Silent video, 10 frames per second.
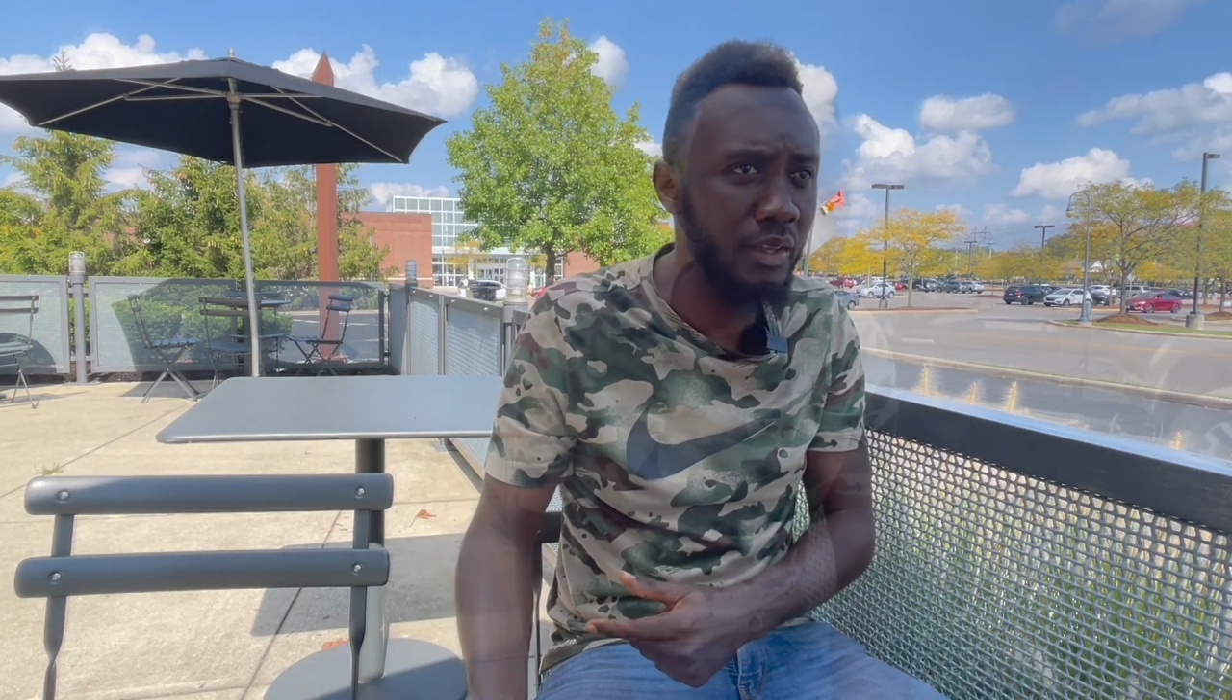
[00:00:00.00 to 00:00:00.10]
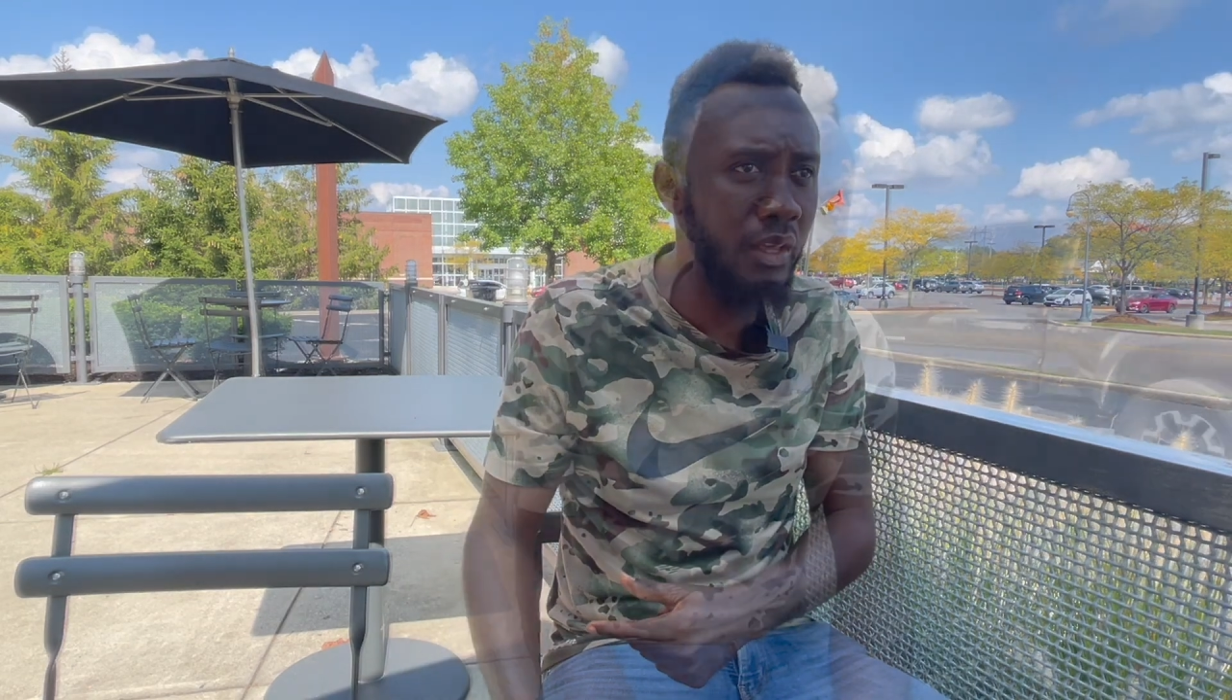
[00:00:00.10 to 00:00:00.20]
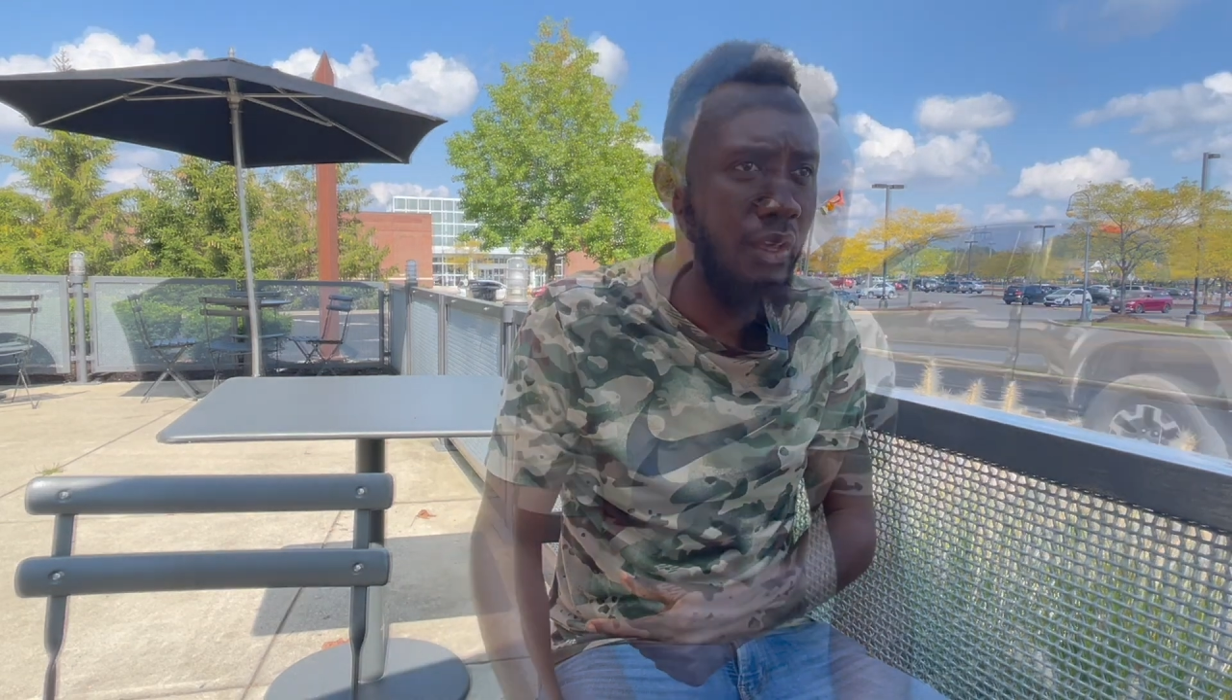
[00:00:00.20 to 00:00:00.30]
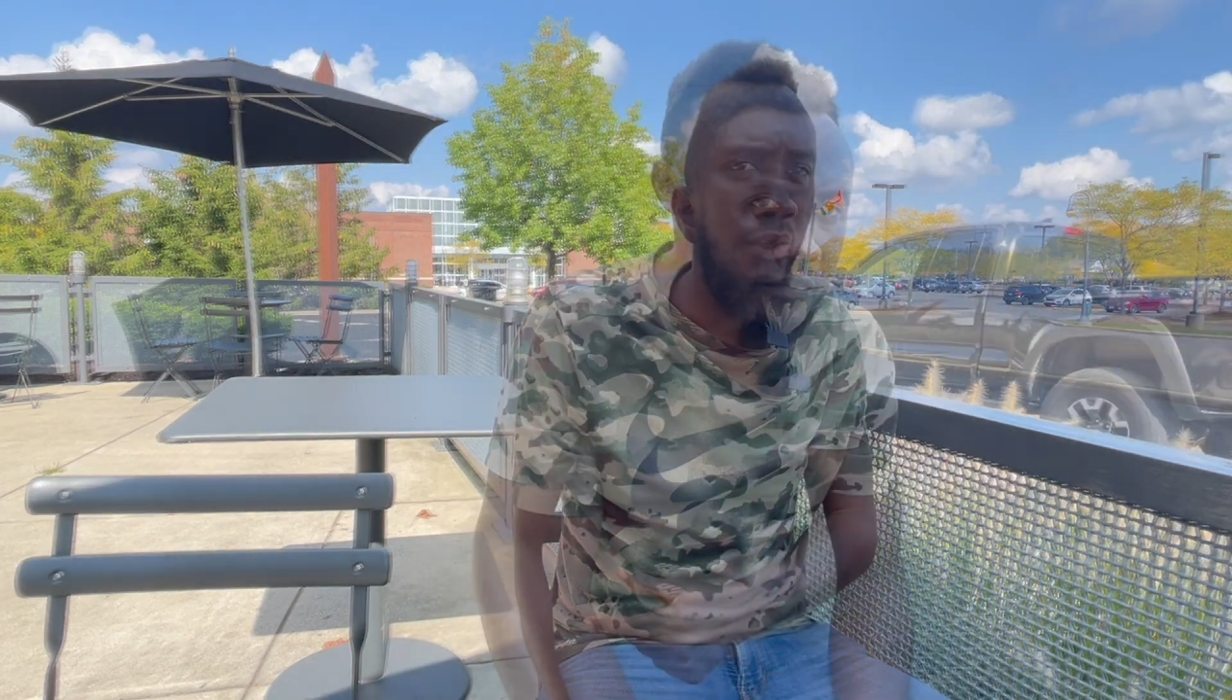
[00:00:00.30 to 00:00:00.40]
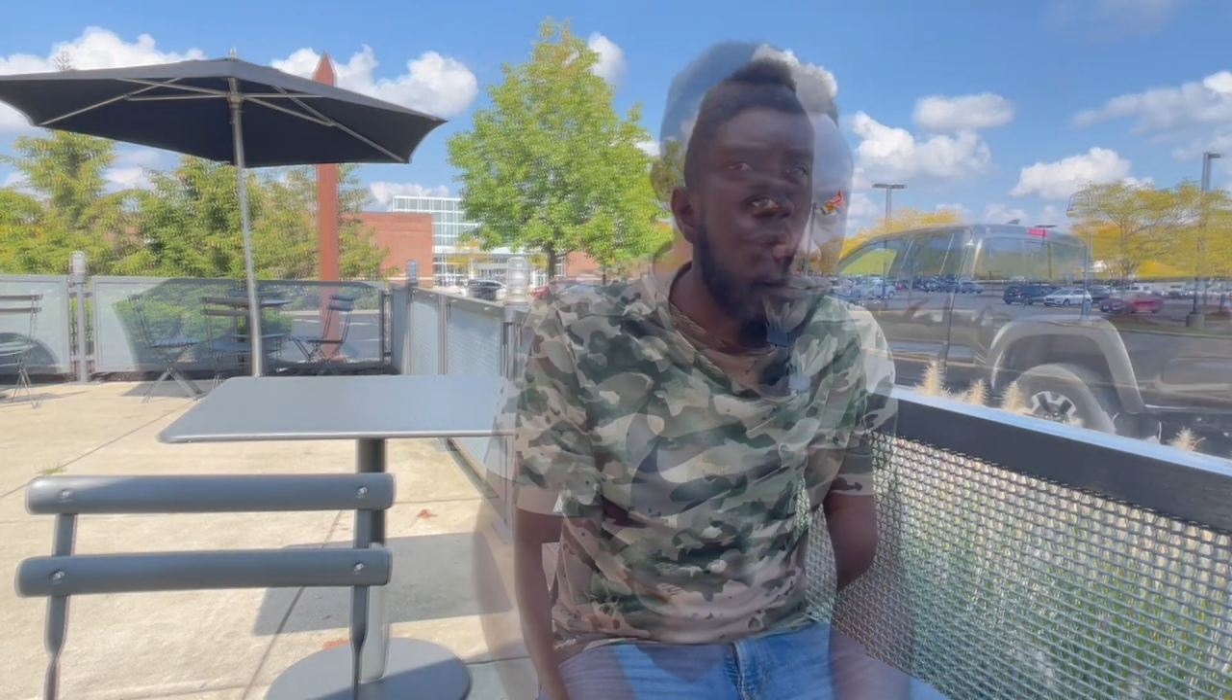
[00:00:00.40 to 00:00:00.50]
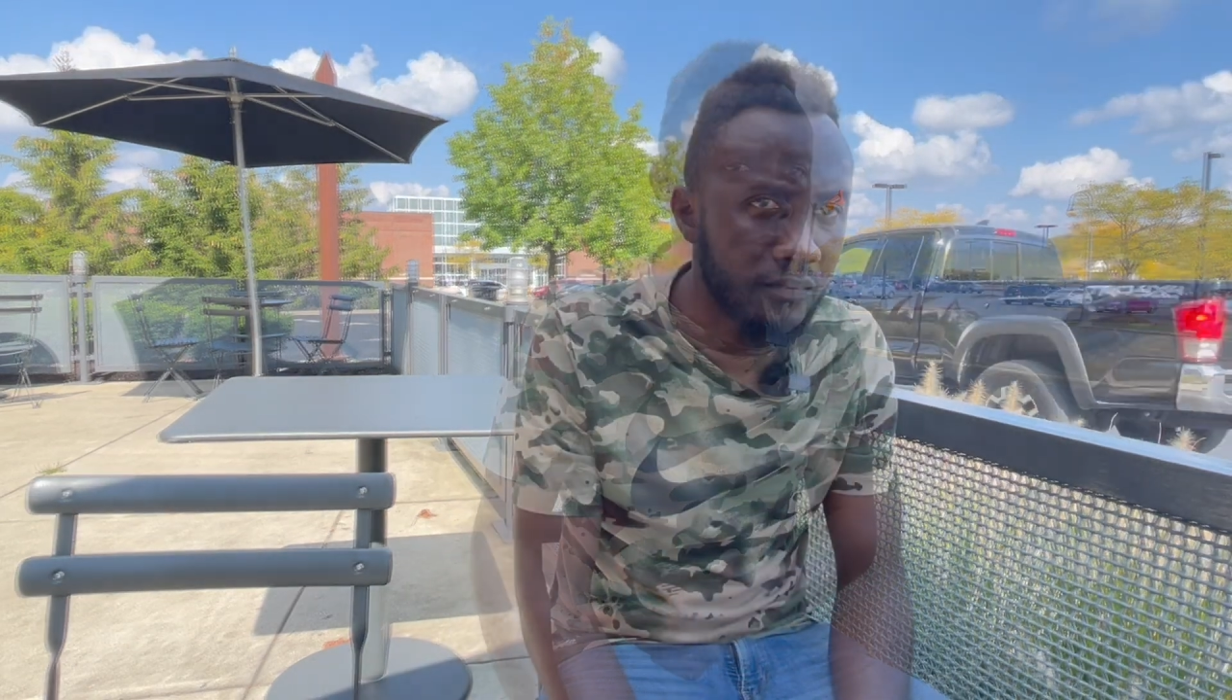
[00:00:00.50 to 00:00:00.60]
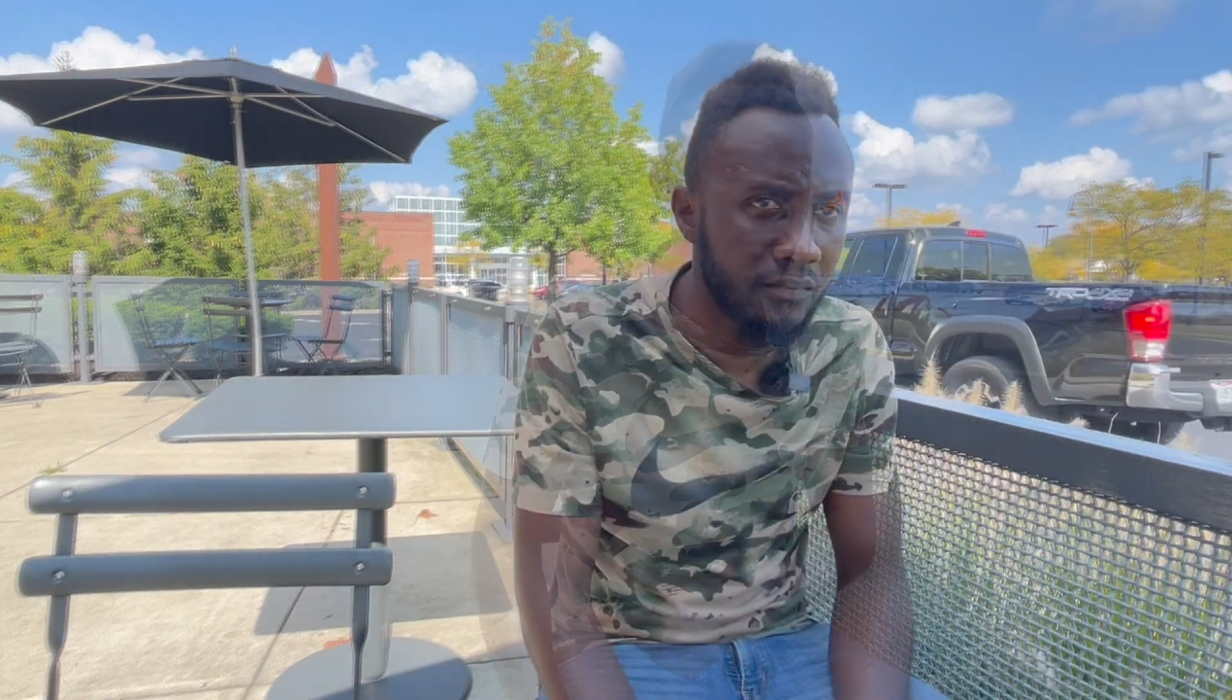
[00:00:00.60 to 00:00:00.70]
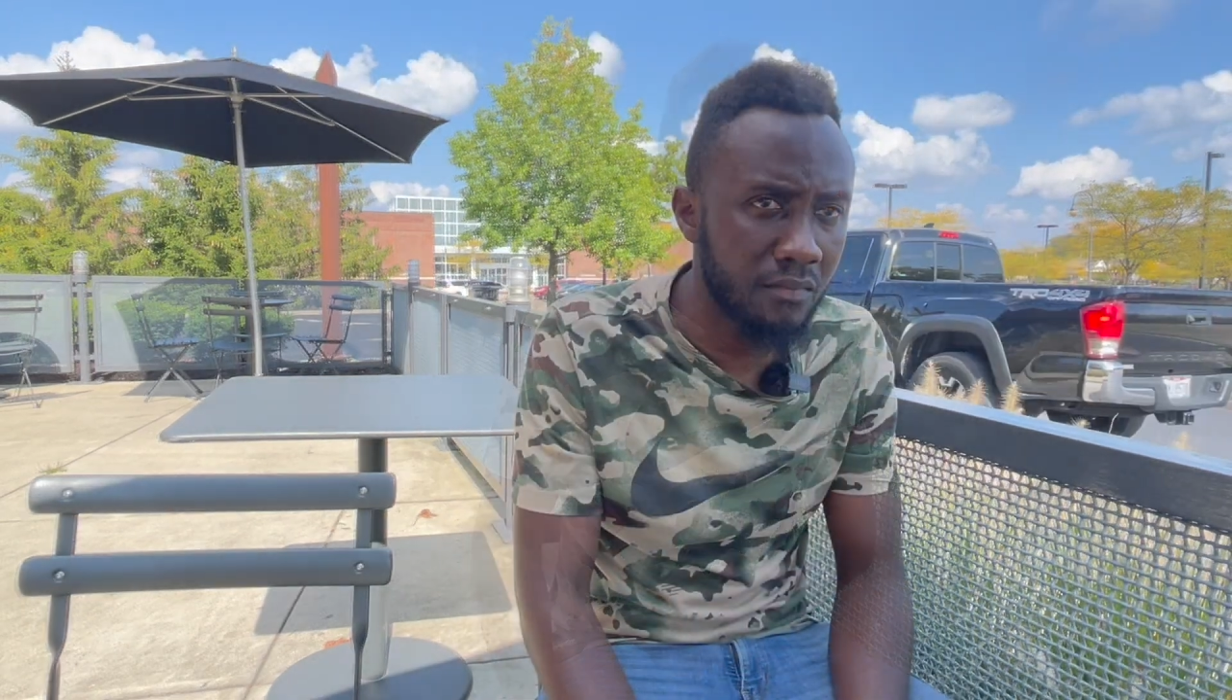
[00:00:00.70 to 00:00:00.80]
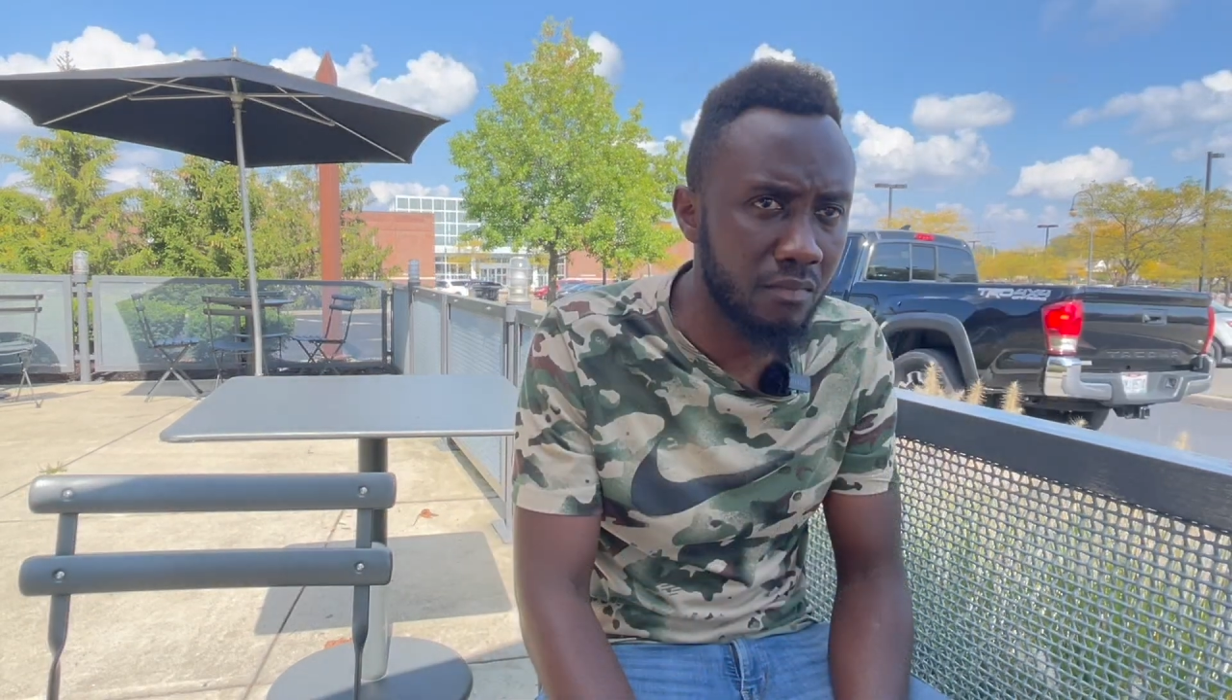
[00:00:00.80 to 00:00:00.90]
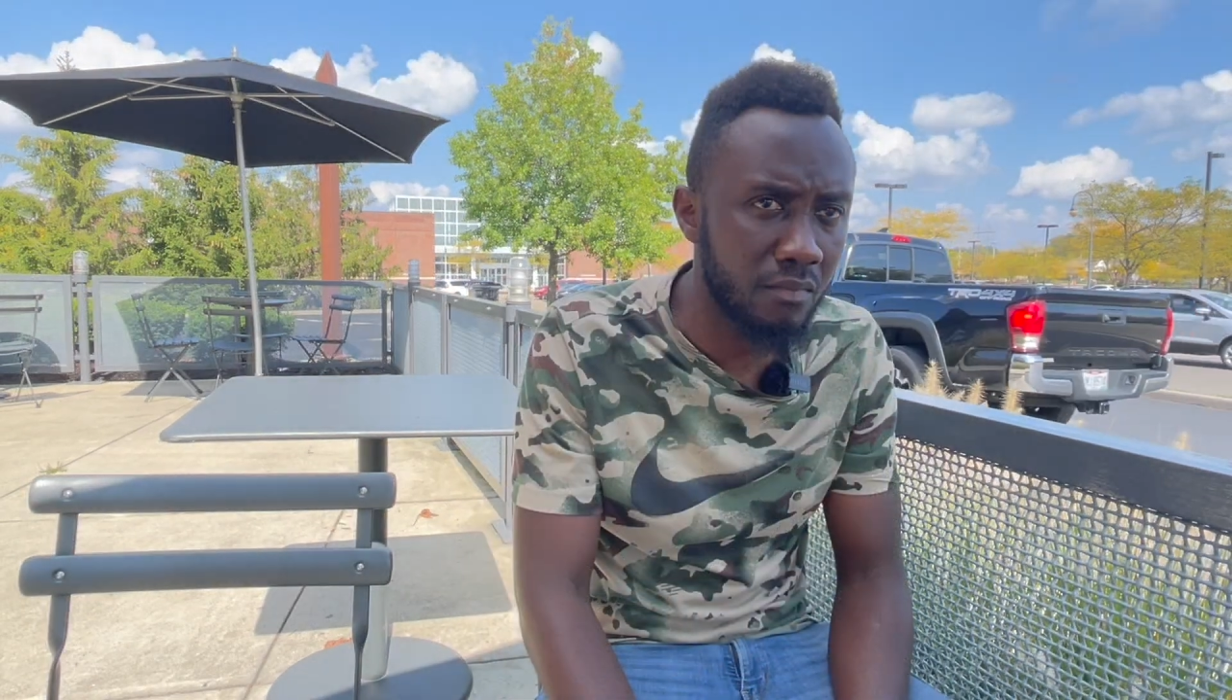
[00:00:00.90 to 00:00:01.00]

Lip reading: Okay, so you